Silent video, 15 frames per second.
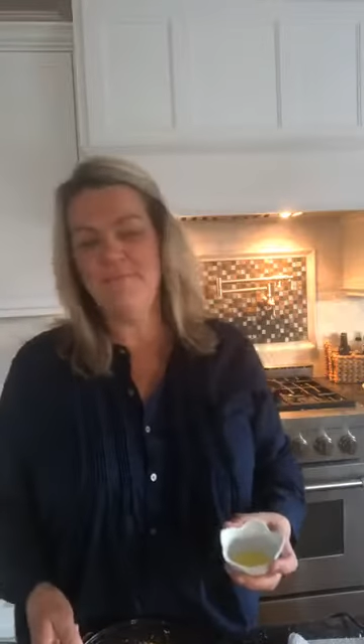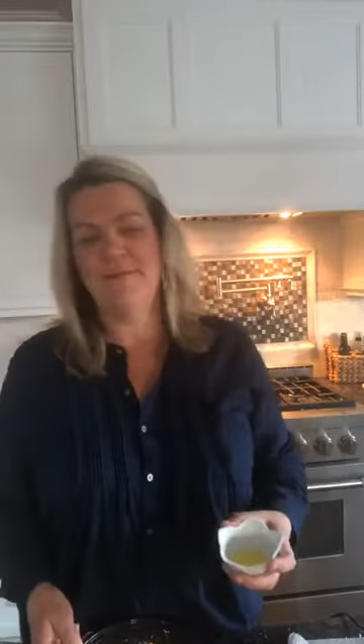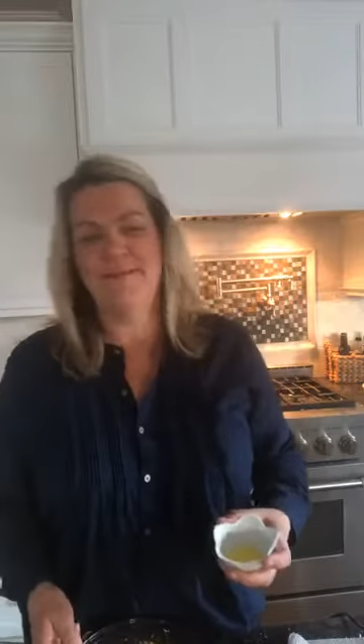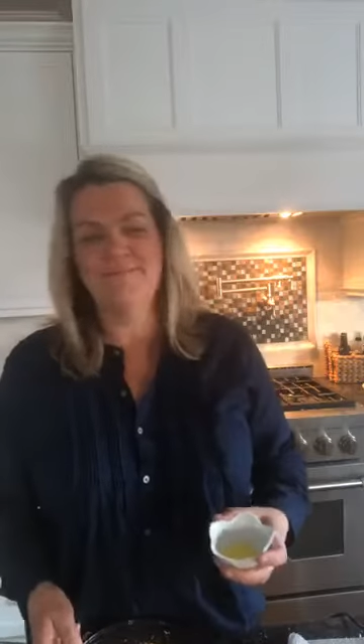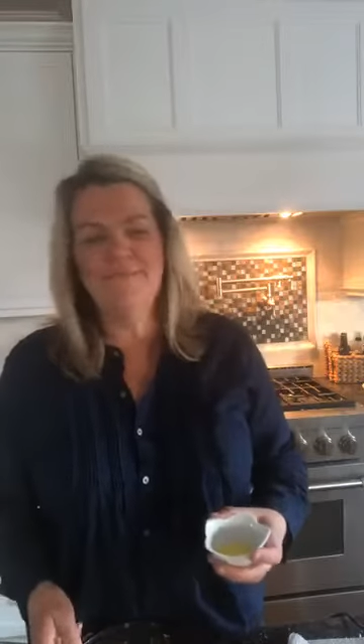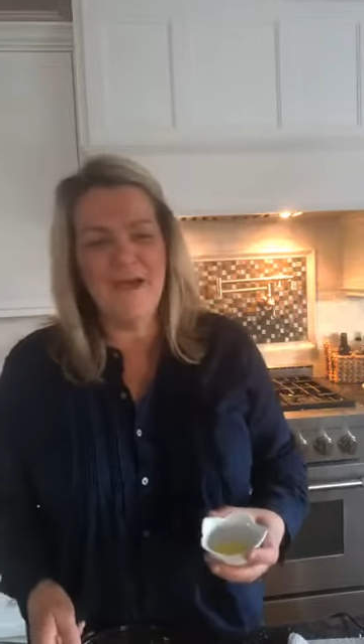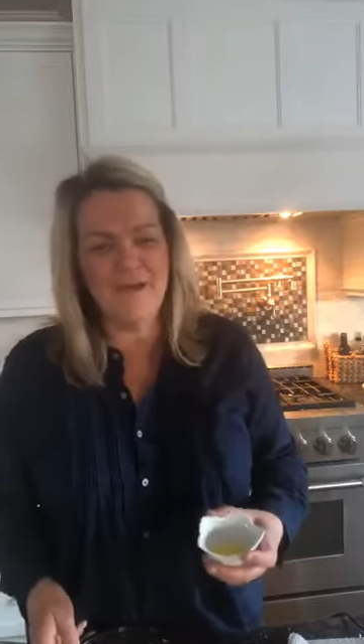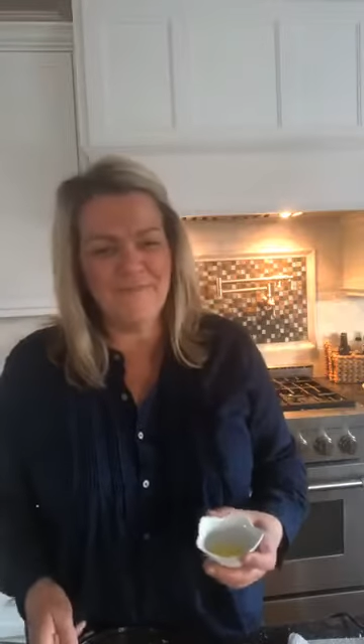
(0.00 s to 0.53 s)
but
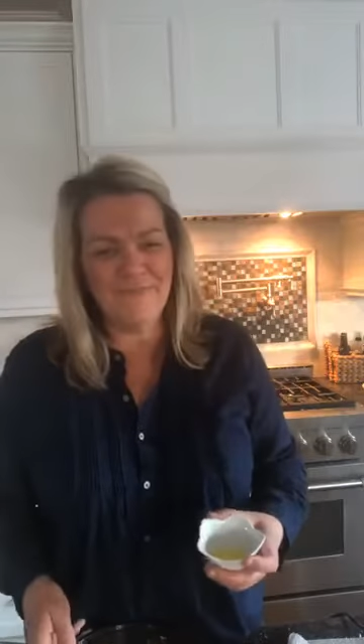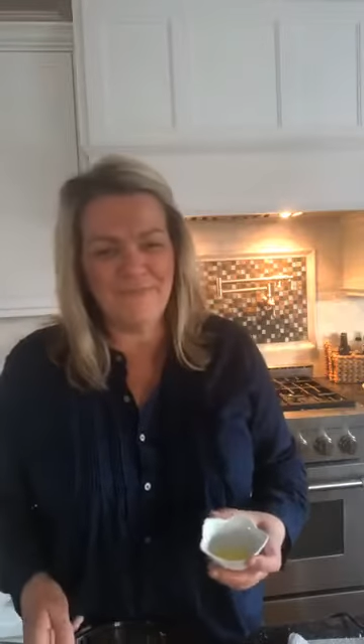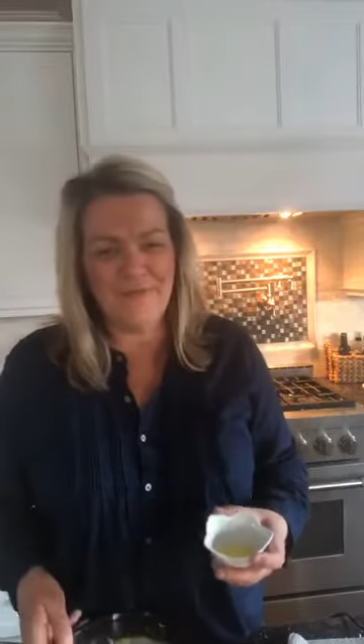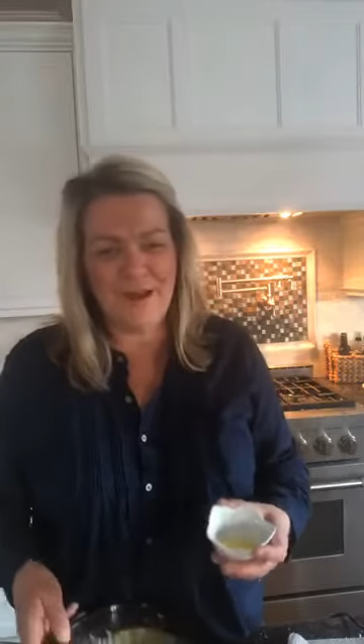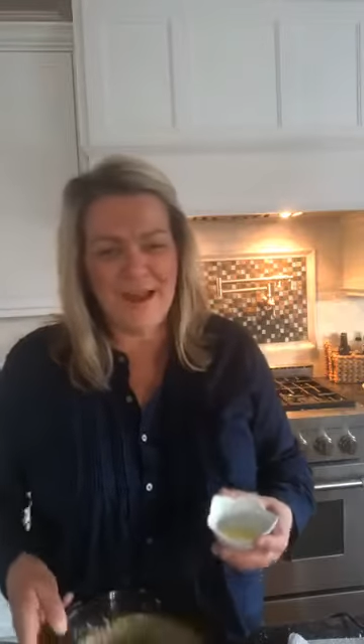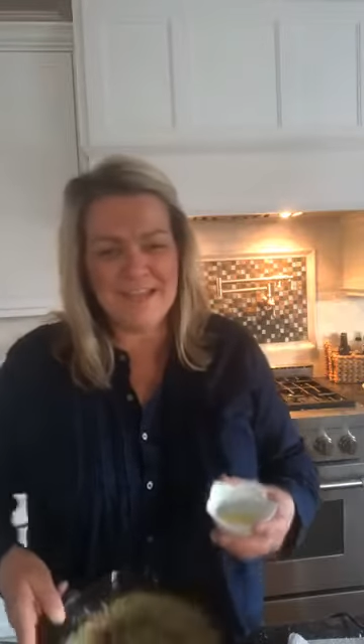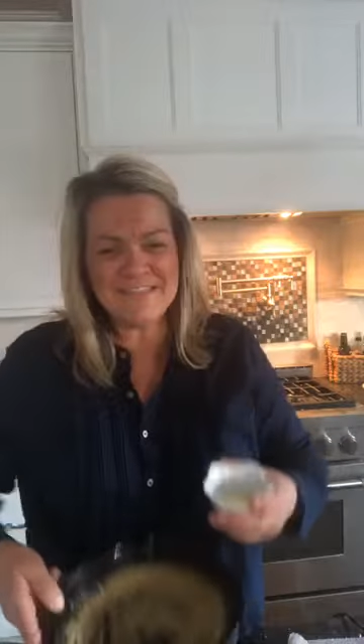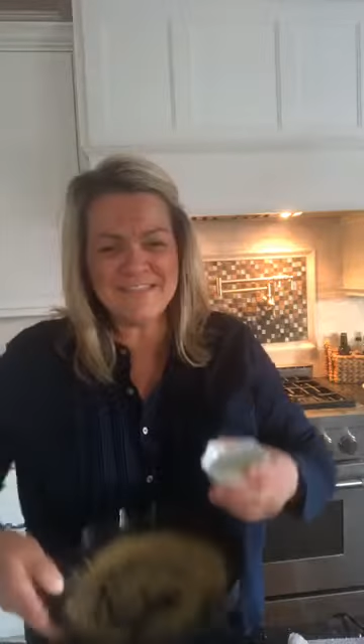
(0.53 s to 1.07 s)
I'm not
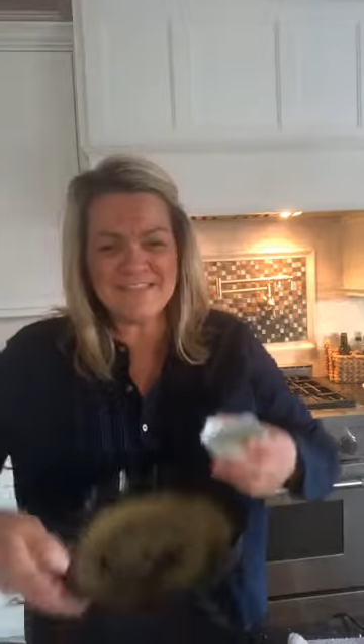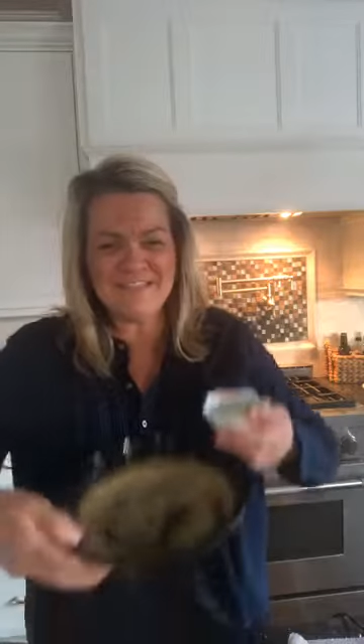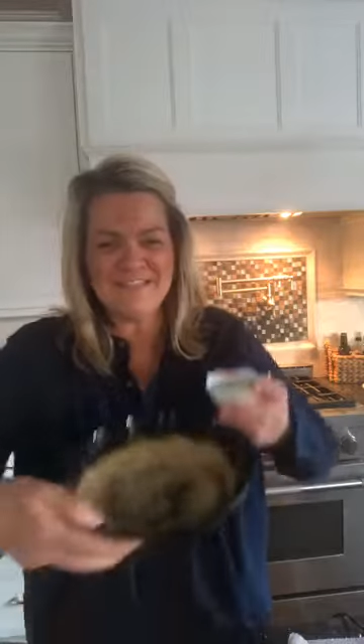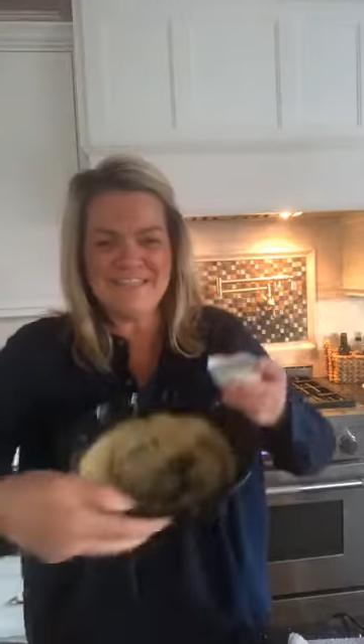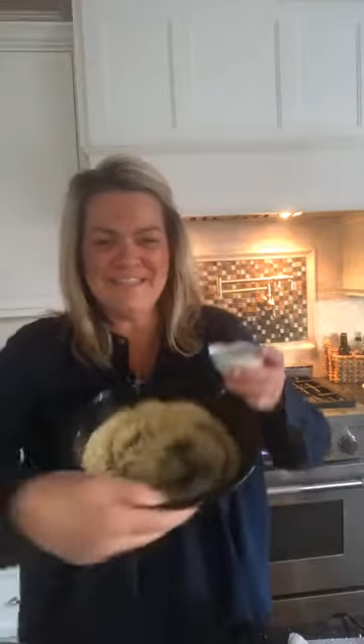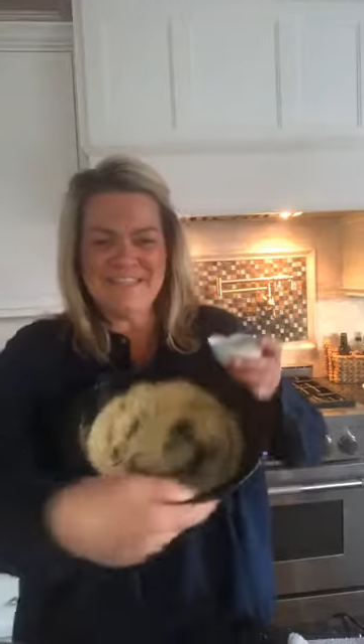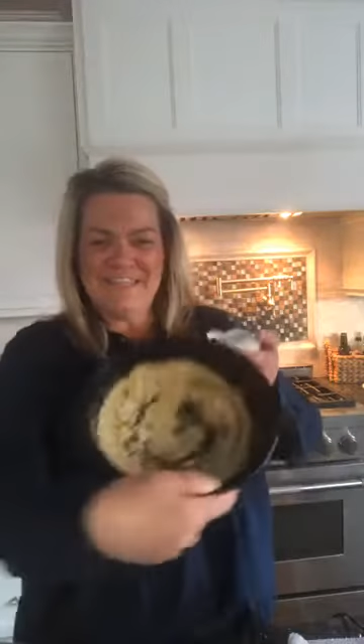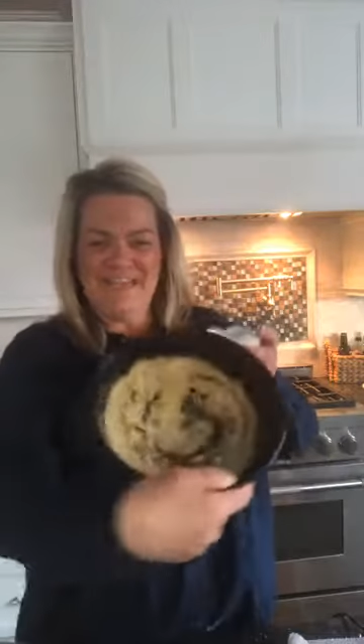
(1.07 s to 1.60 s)

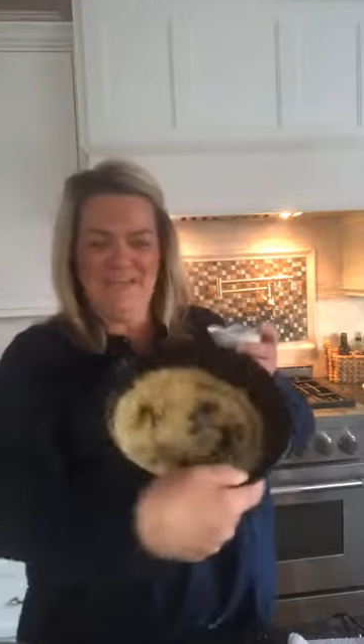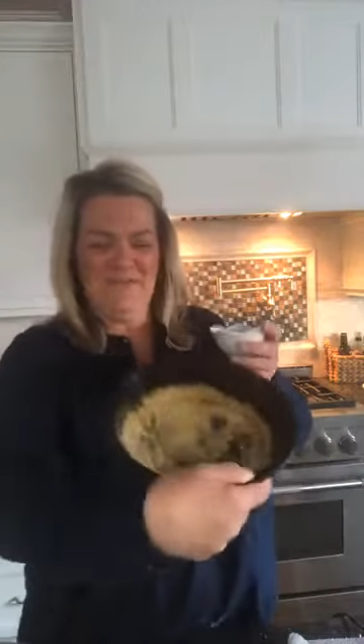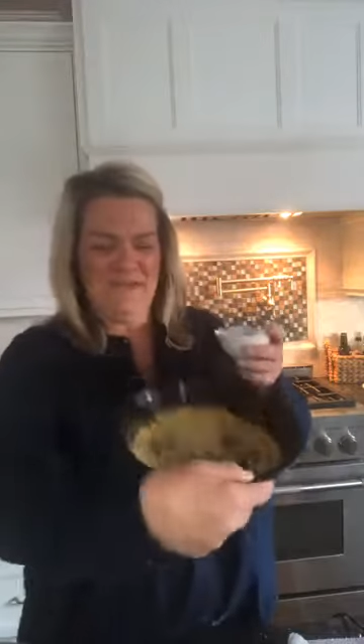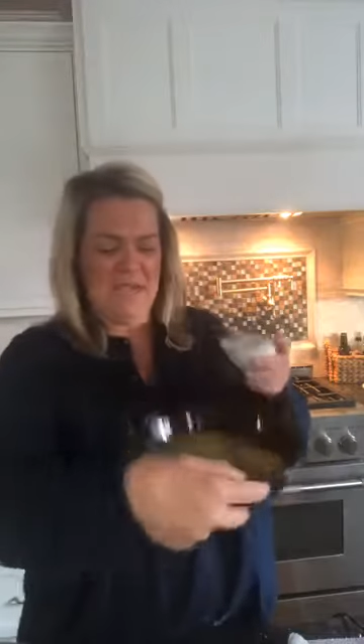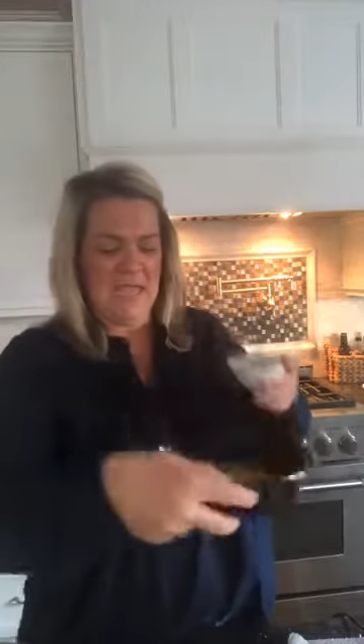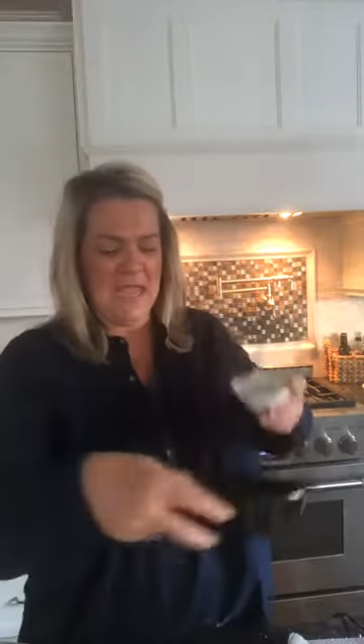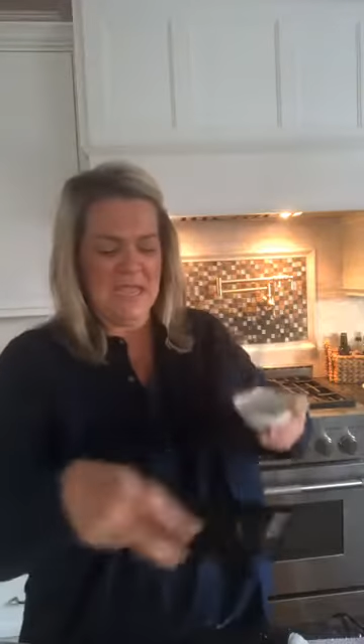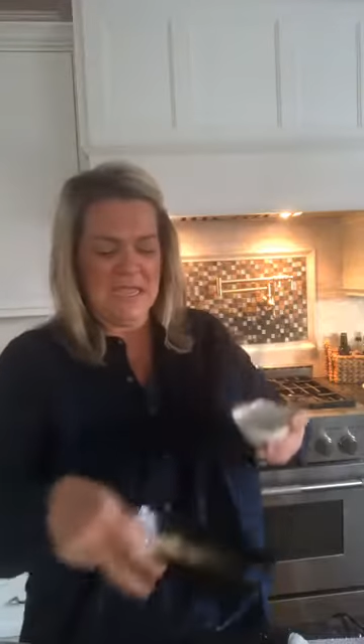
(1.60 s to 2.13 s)
frazzled,
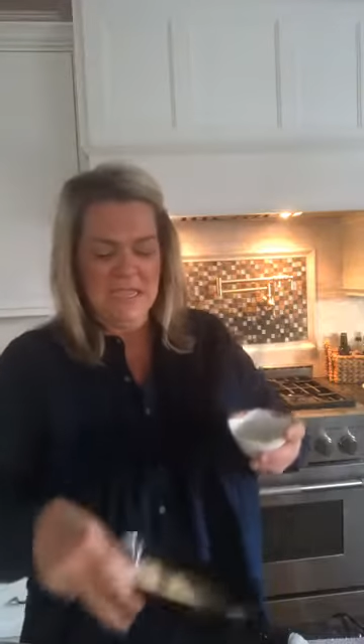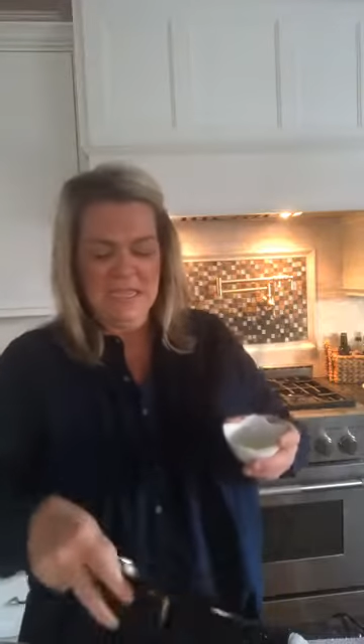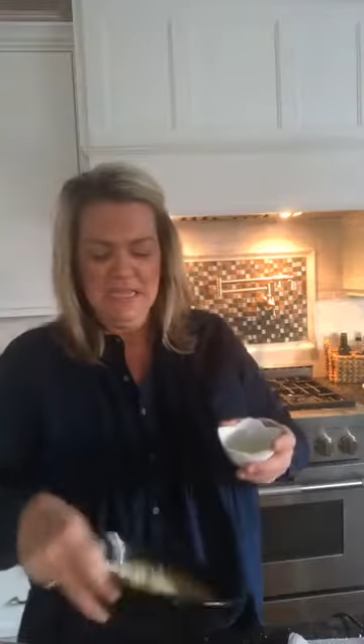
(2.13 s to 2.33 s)
okay?